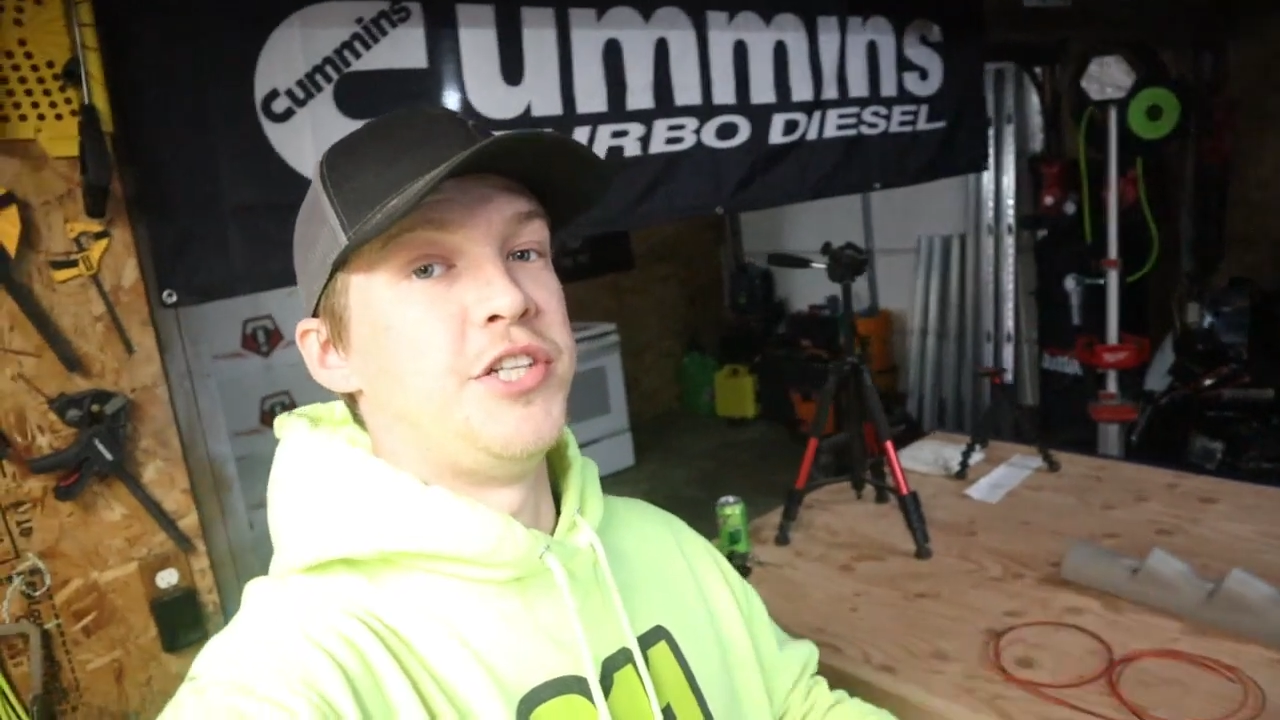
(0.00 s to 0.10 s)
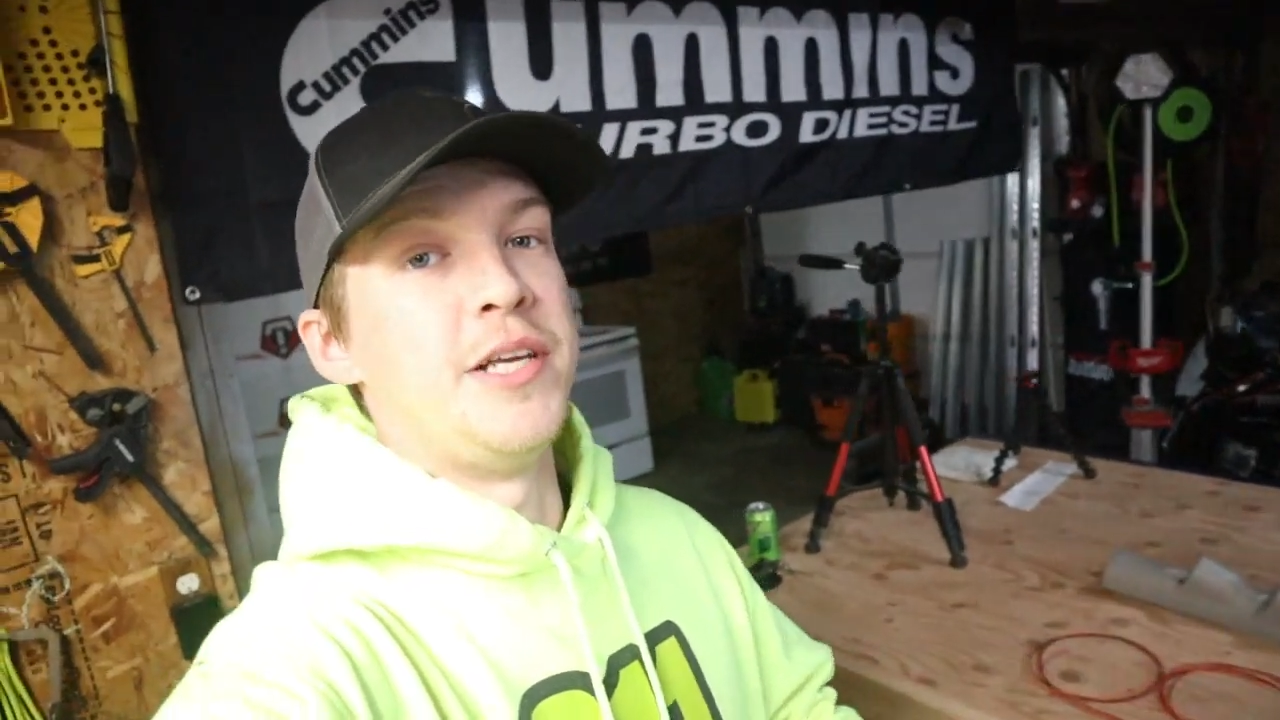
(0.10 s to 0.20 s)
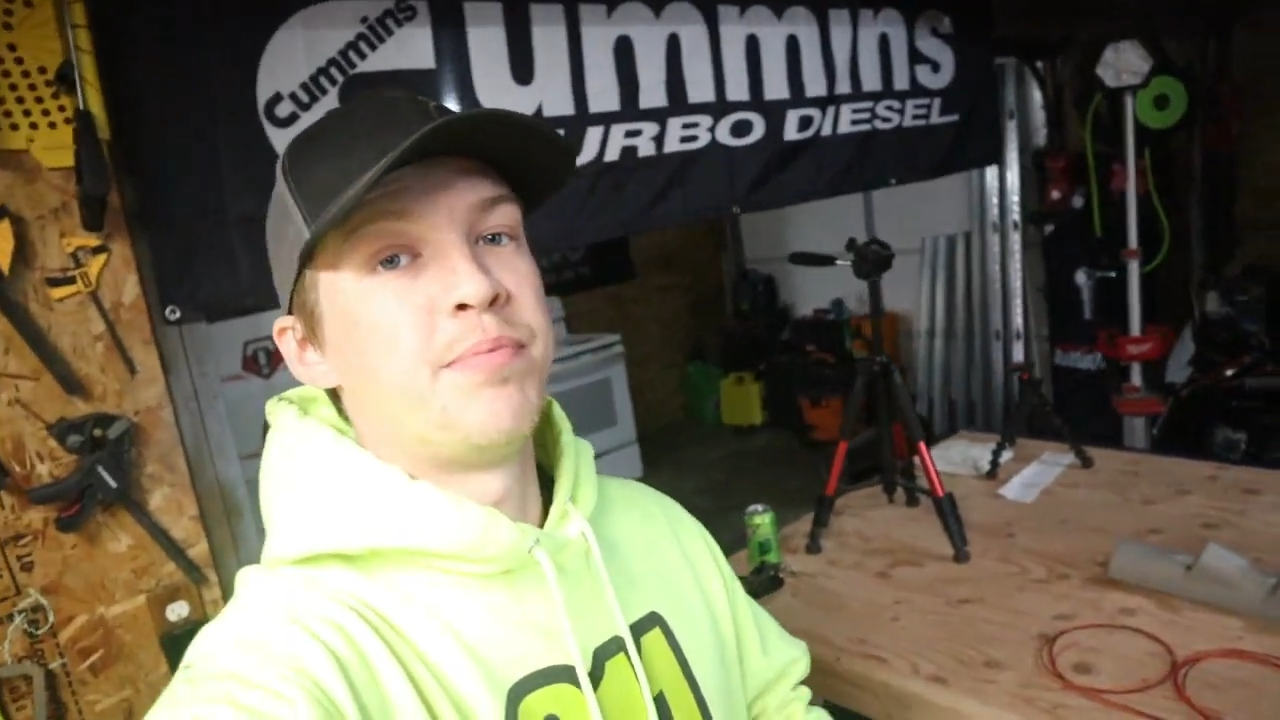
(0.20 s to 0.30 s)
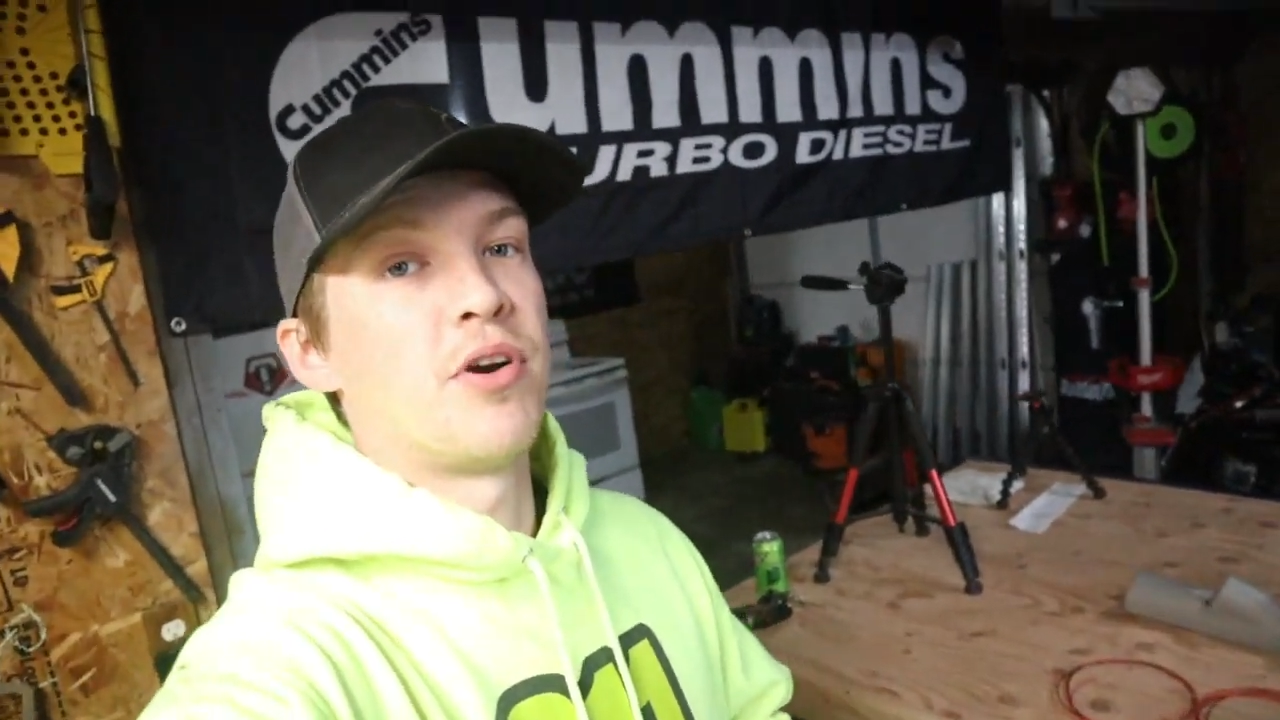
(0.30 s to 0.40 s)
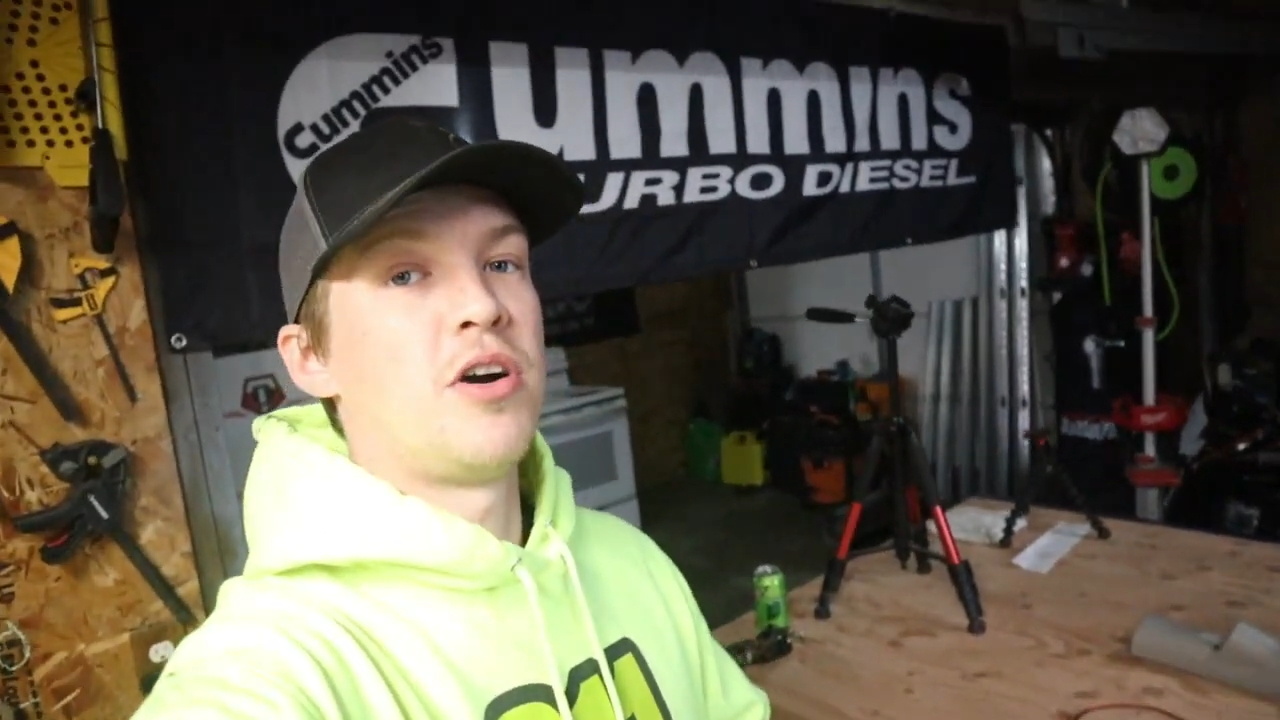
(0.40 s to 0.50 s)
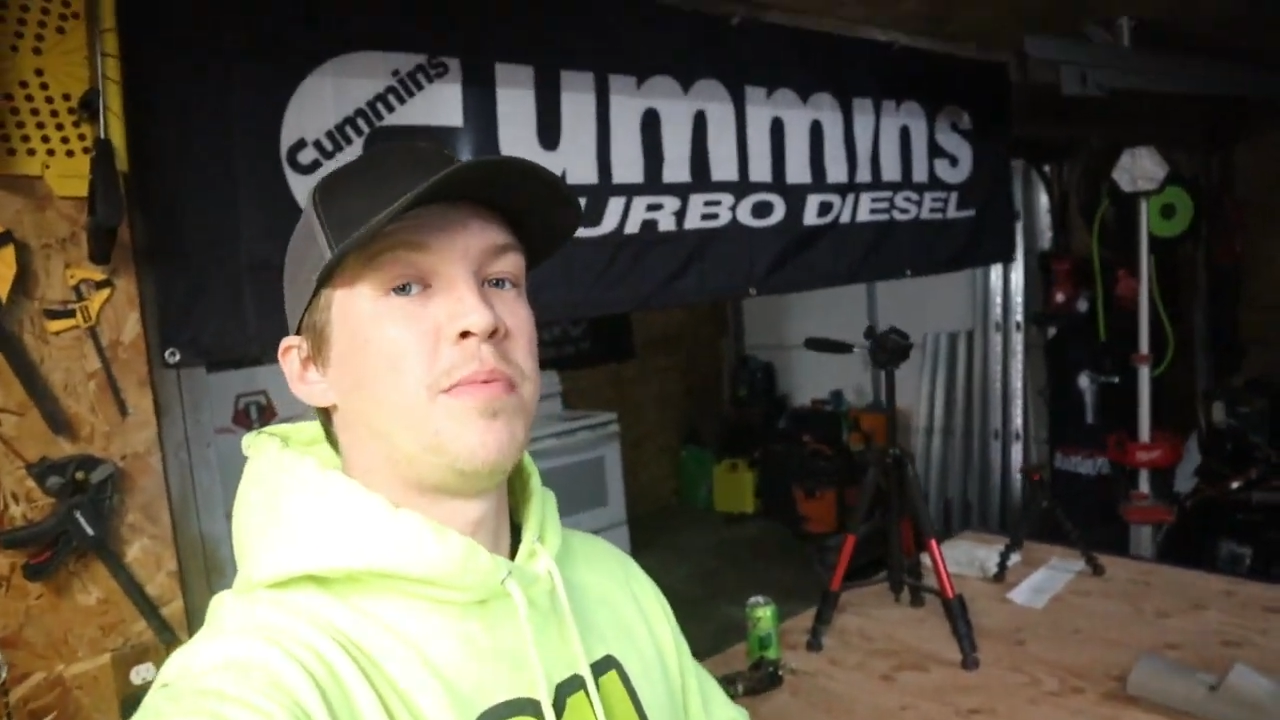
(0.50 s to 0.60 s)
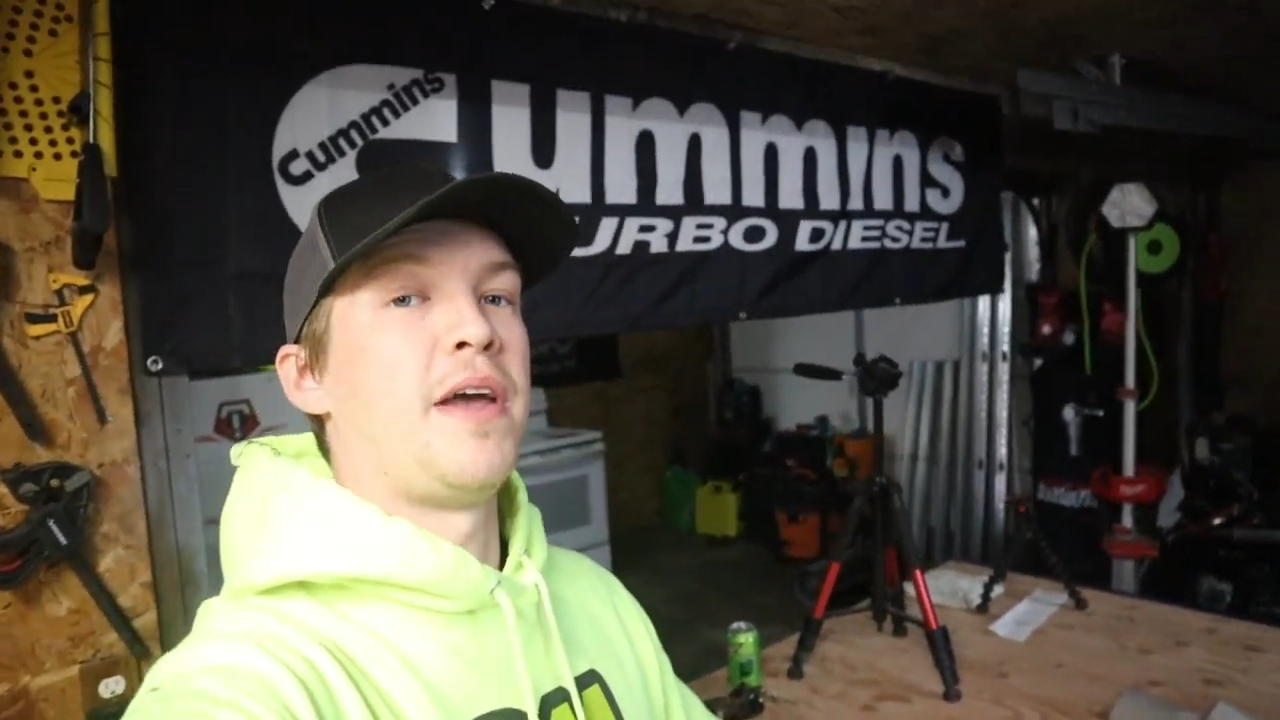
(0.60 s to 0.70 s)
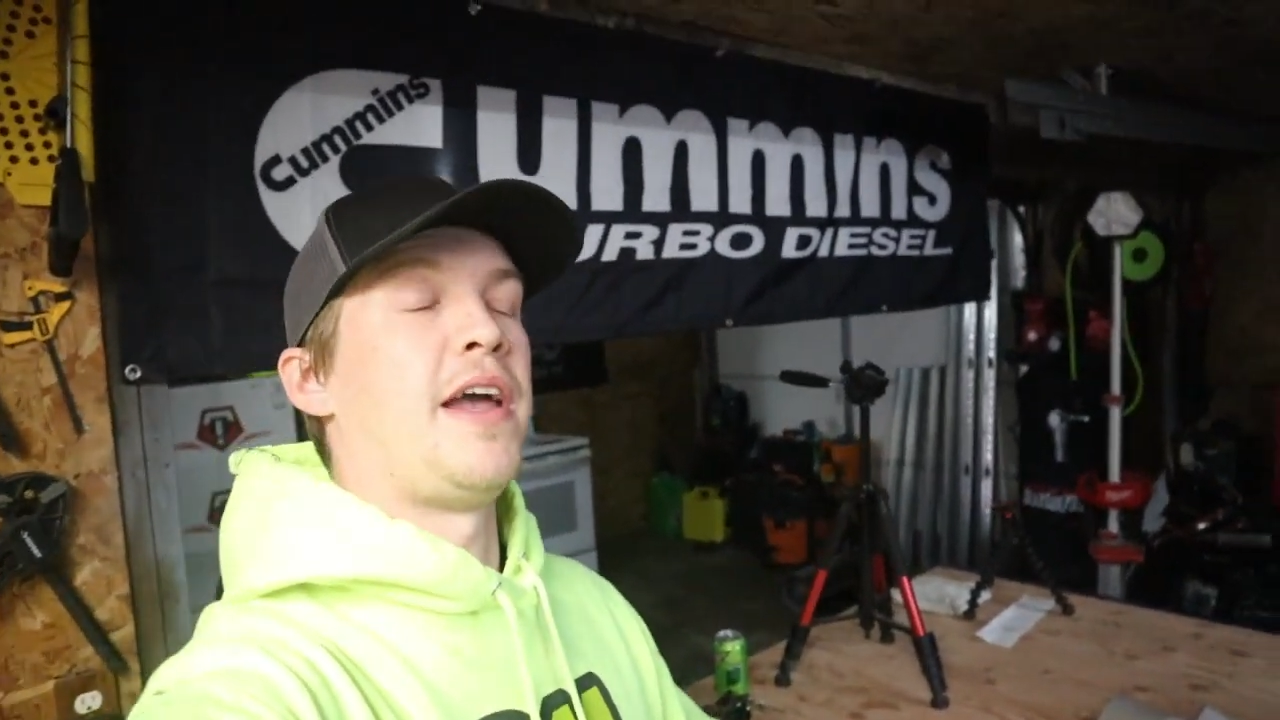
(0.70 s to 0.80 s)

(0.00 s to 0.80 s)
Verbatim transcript: T probe,